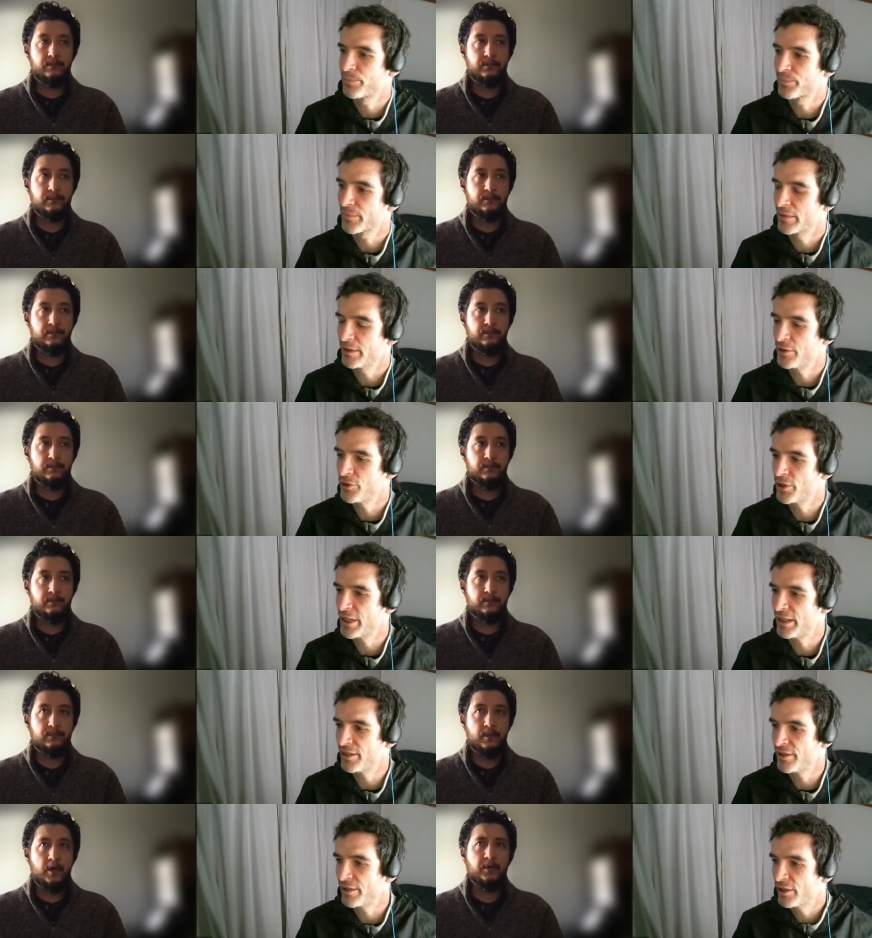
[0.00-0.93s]
Speaker 1: Did you get a
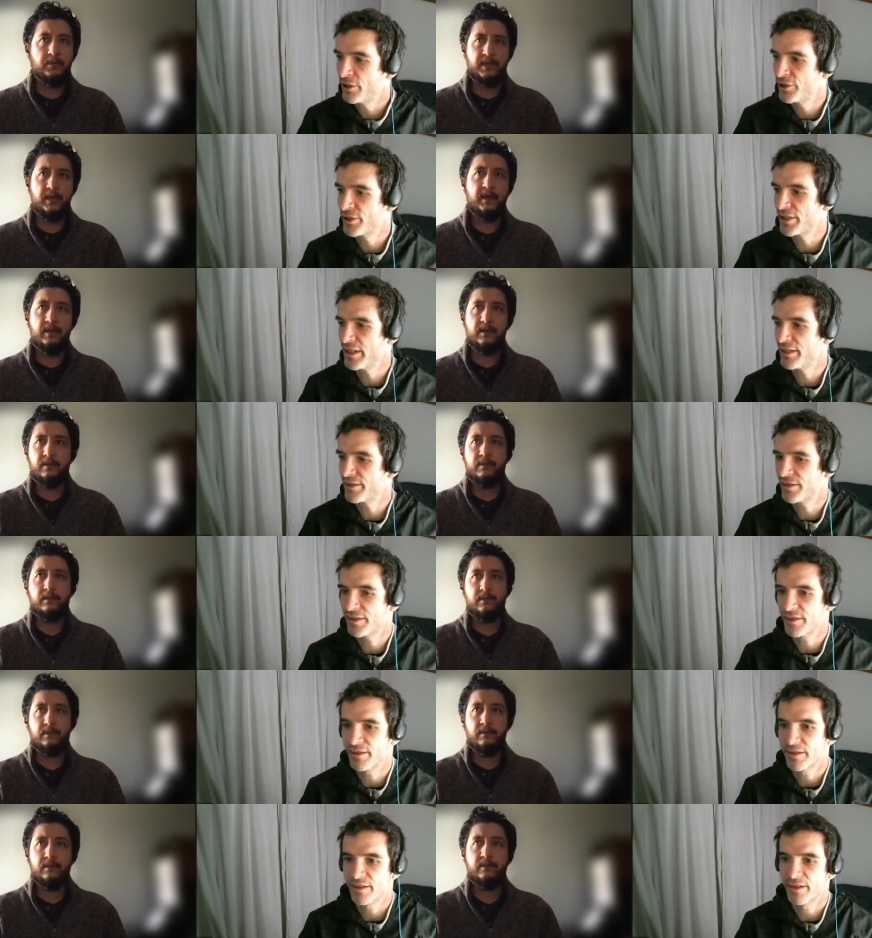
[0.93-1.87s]
good sense? Oh
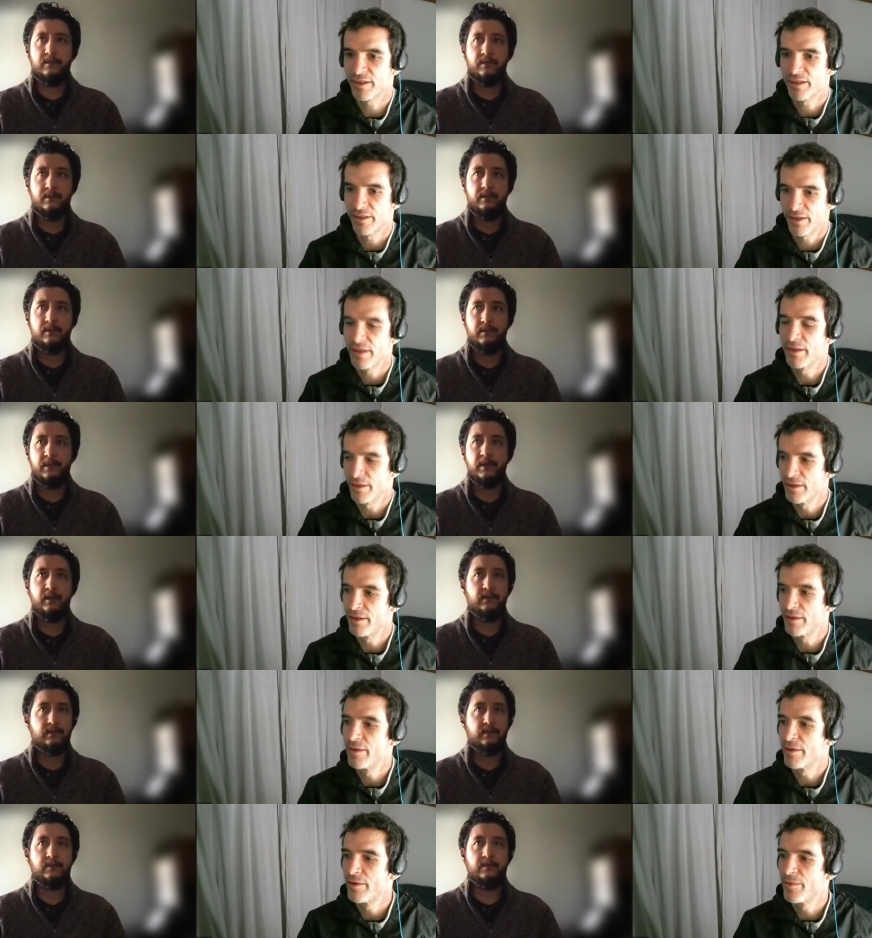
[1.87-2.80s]
yeah.
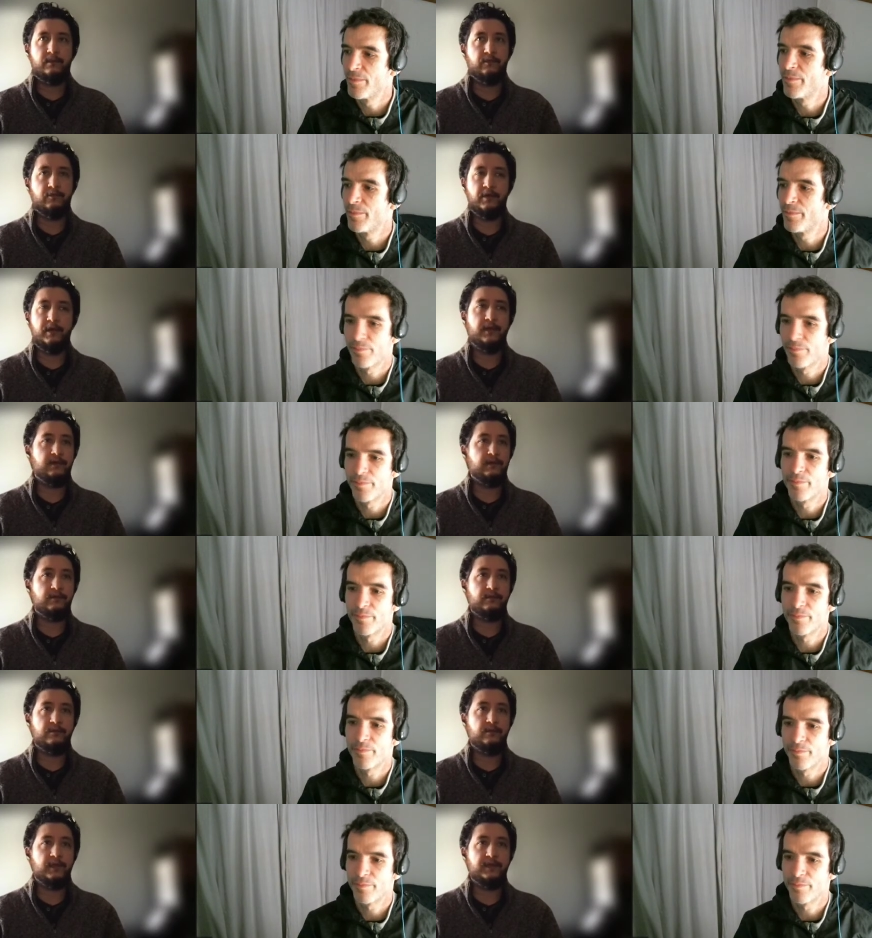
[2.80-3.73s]
Speaker 2: Yeah. Great.
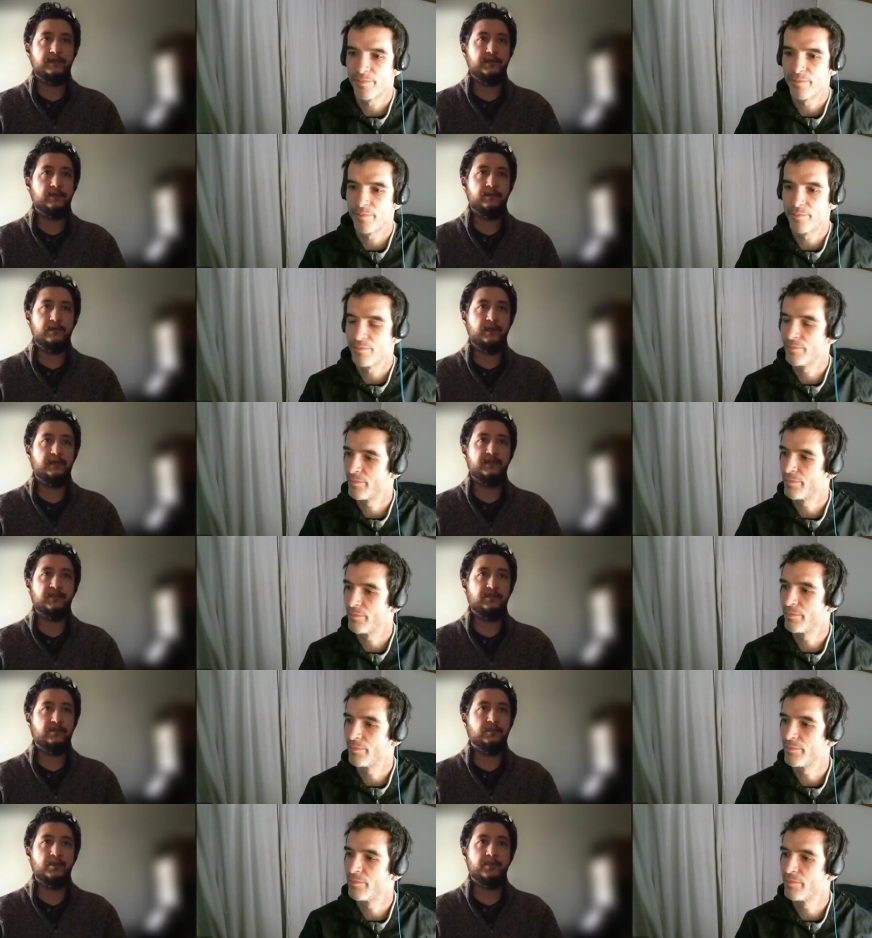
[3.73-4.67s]
Great dude.
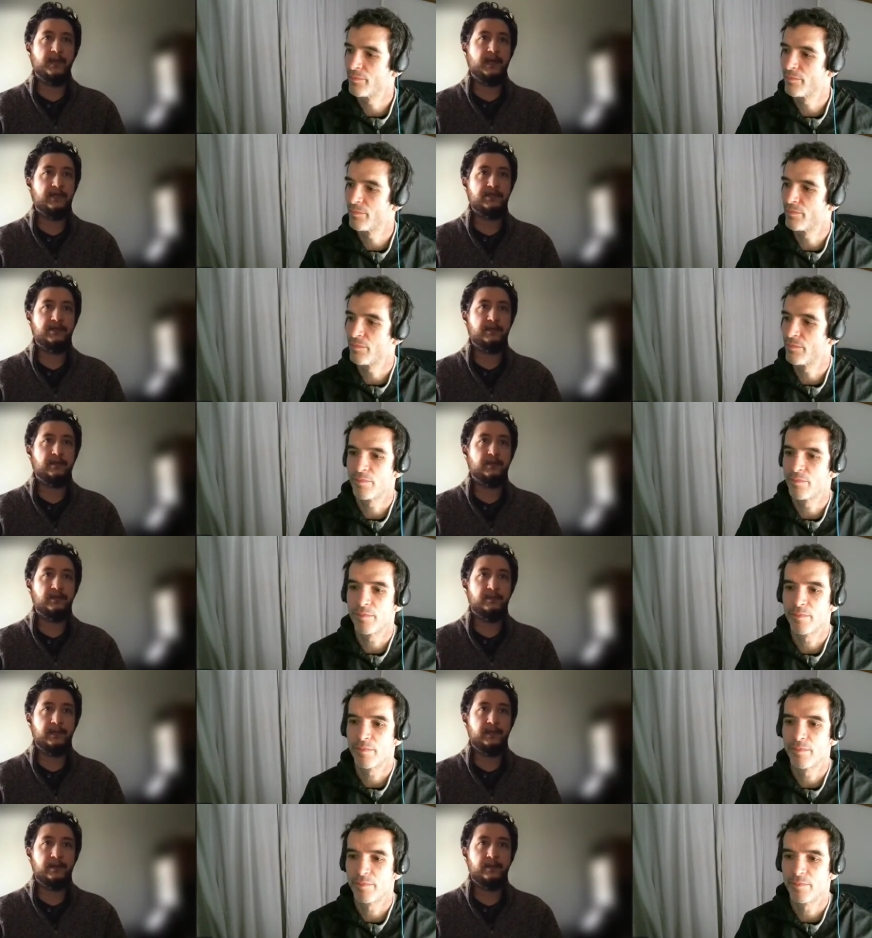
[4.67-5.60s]
He's super
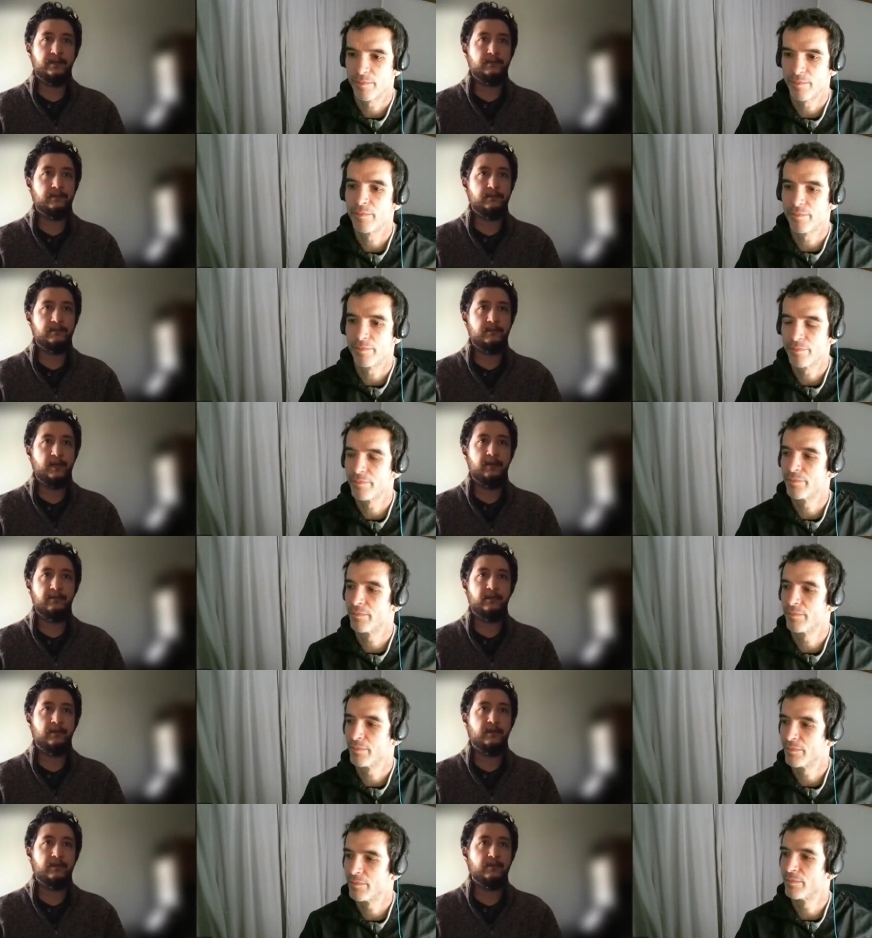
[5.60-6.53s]
passionate about
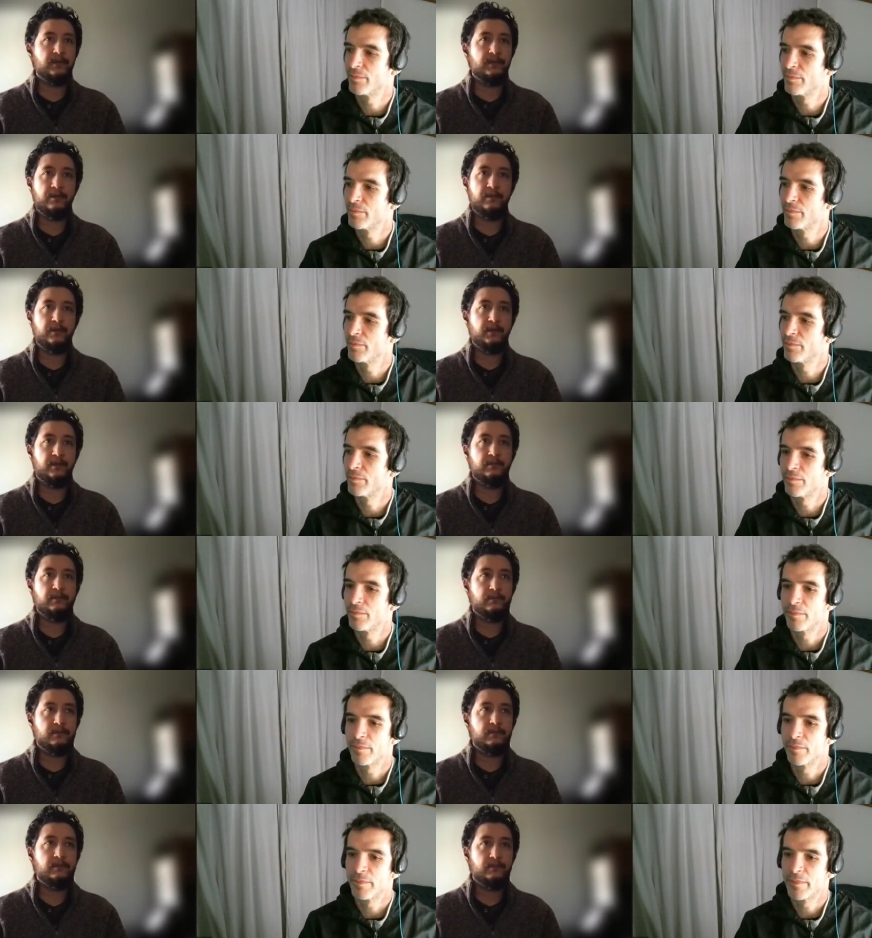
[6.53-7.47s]
everything that we're
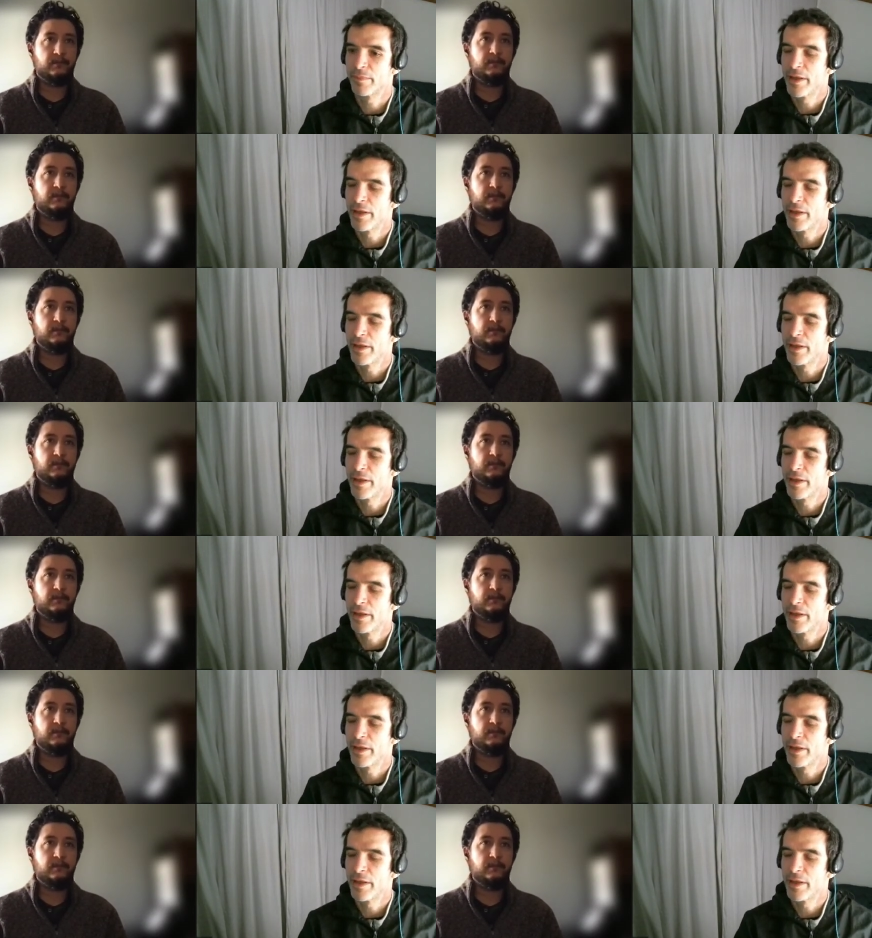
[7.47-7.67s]
doing.